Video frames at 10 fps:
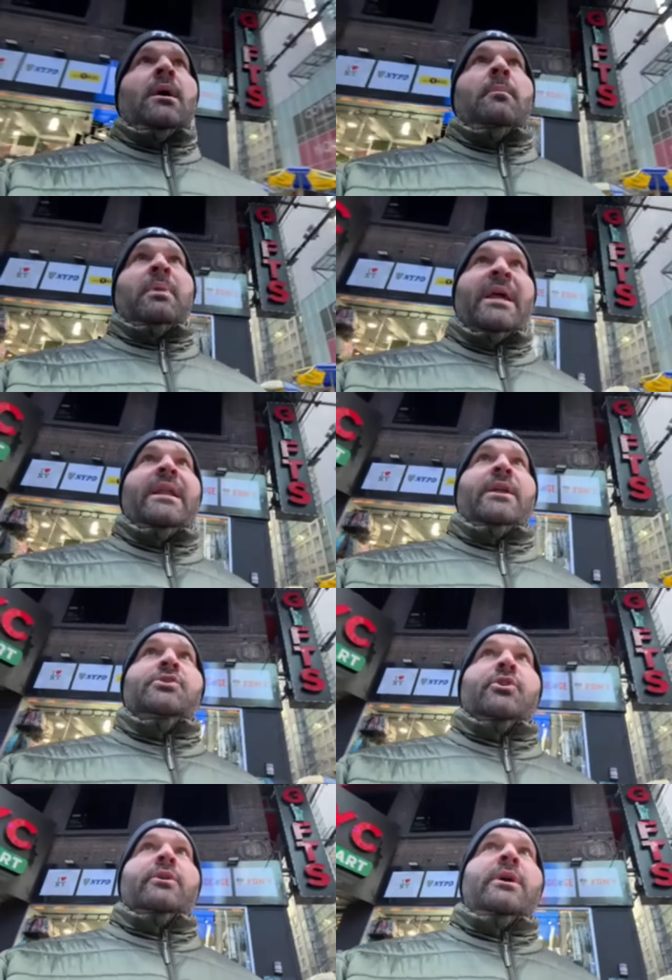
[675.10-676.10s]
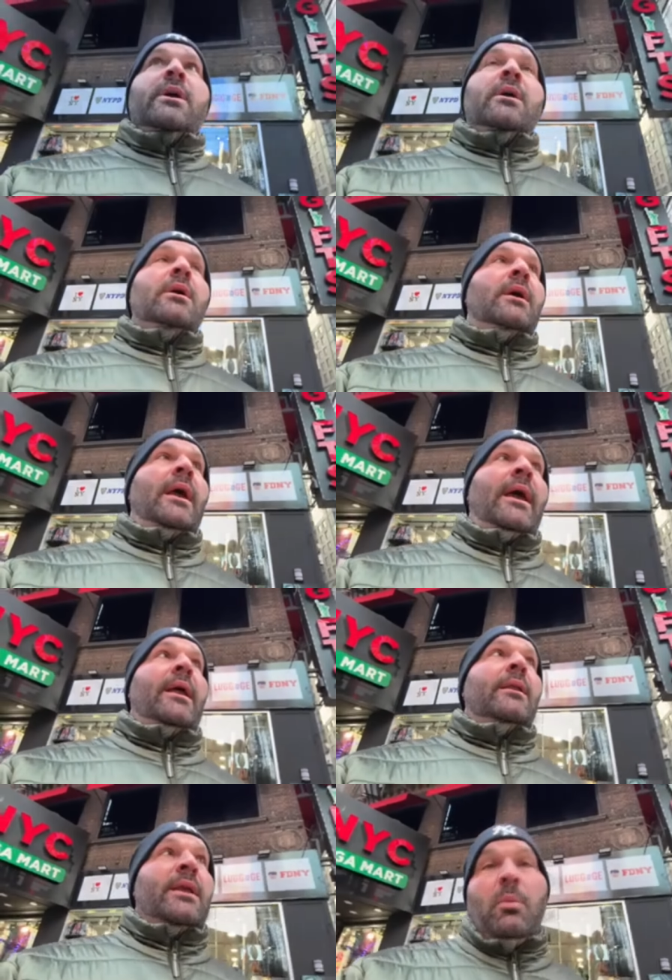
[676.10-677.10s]
played injured,
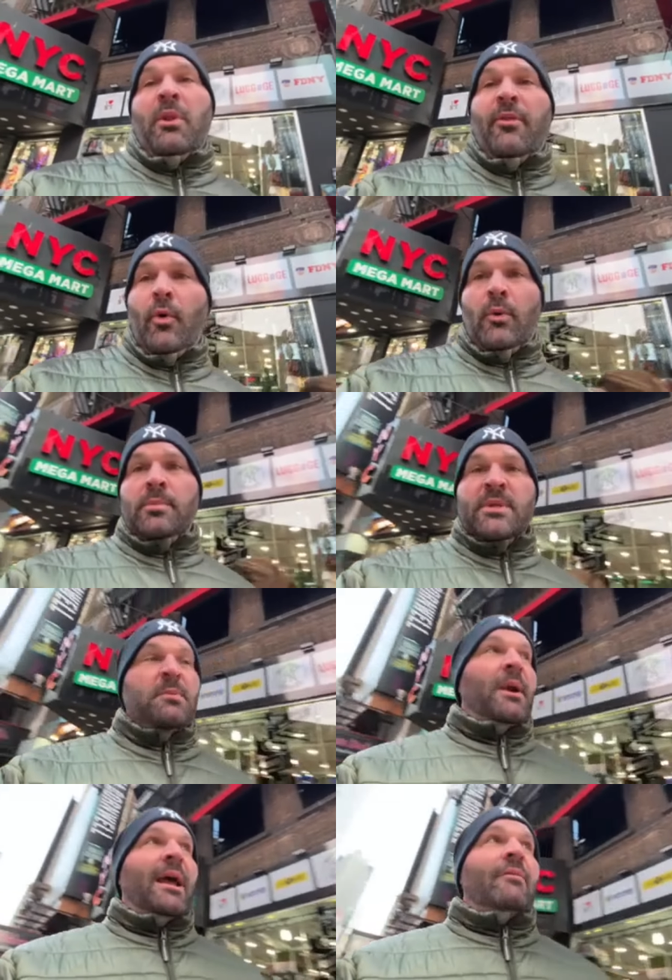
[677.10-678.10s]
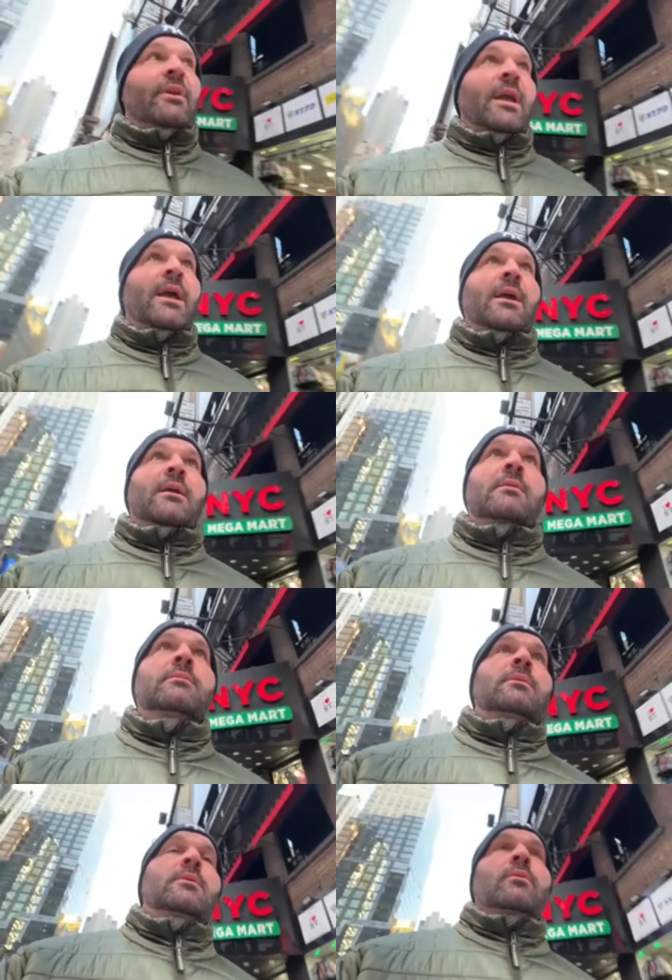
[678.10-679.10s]
and he won the Thorpe despite having a
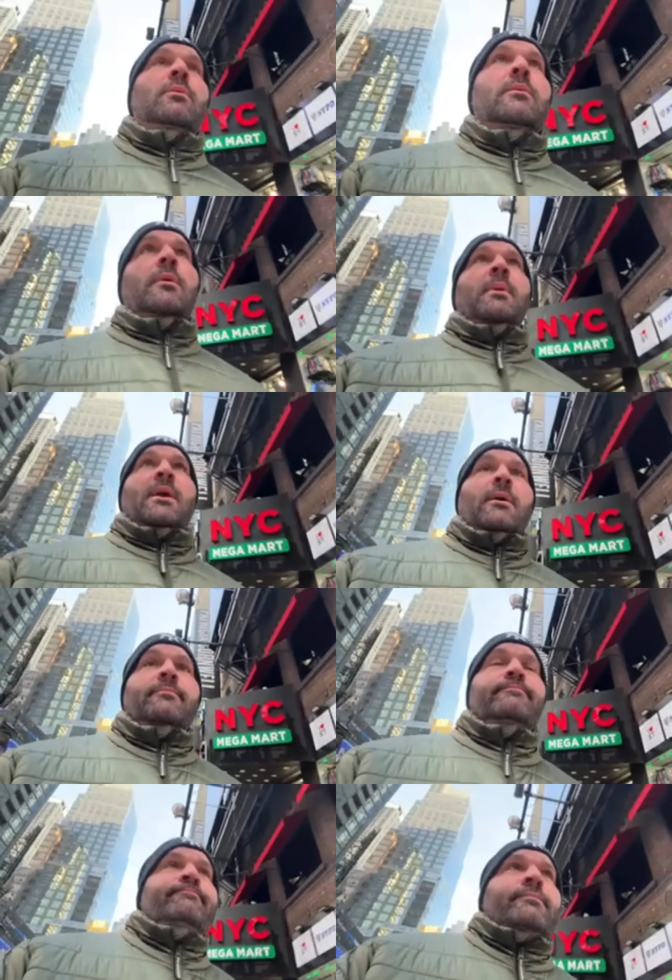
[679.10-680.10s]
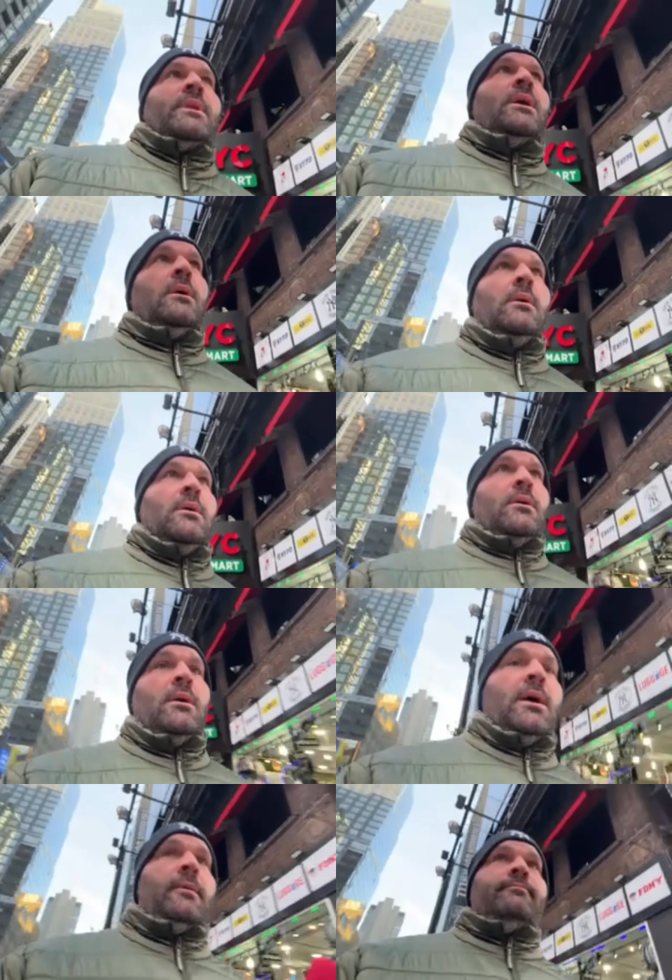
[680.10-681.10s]
being a,
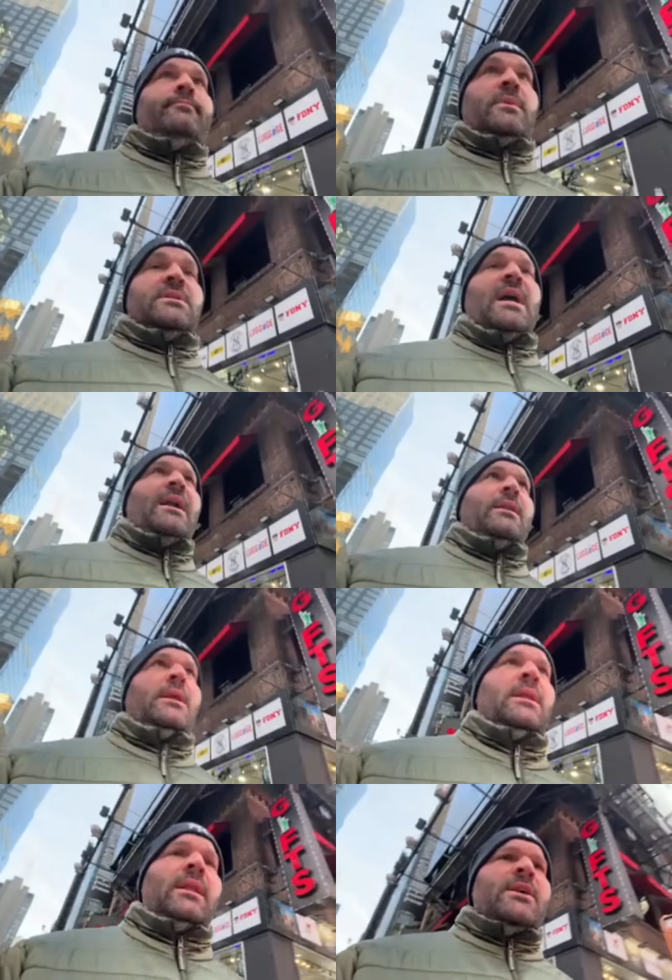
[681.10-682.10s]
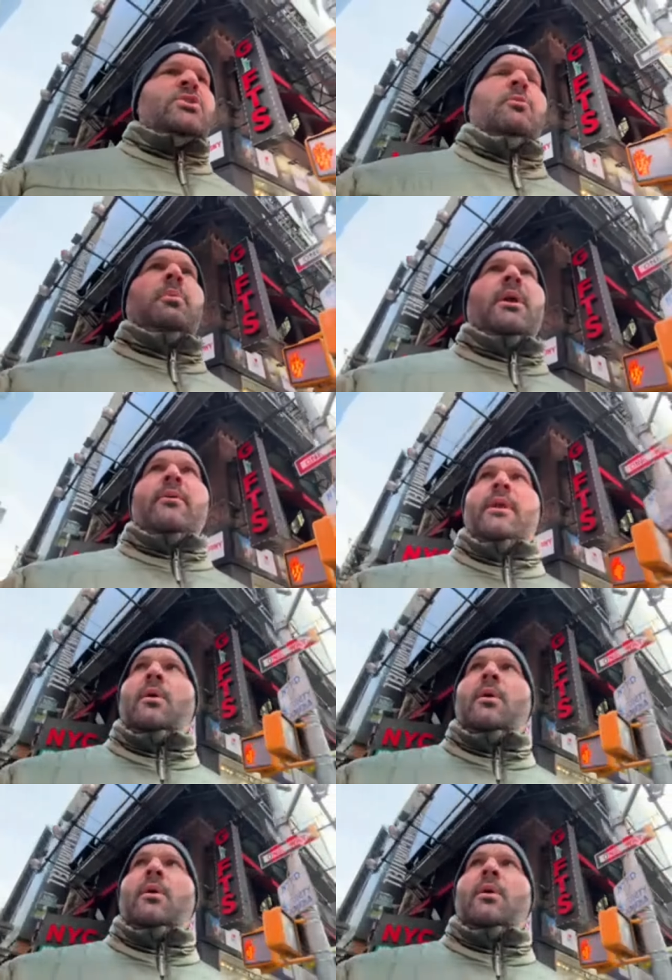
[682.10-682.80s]
a decidedly lesser player than